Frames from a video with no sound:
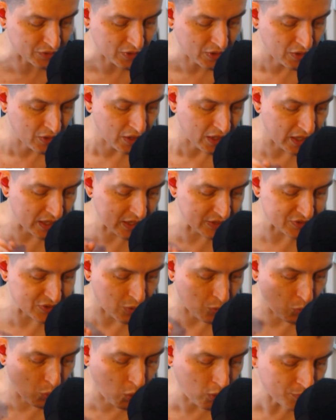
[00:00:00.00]
and
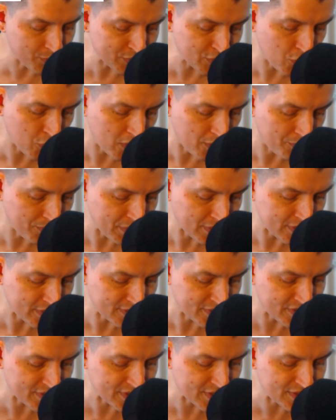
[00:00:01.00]
Warped Tour
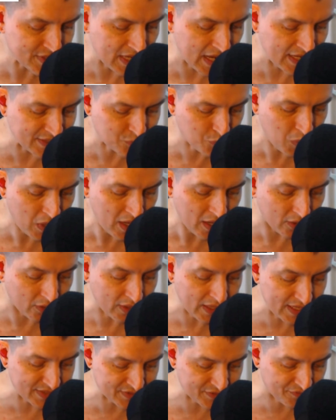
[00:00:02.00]
appearances, as well
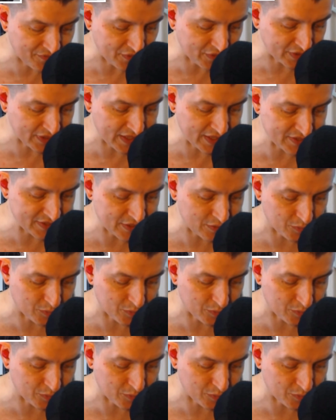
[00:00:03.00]
as affiliation with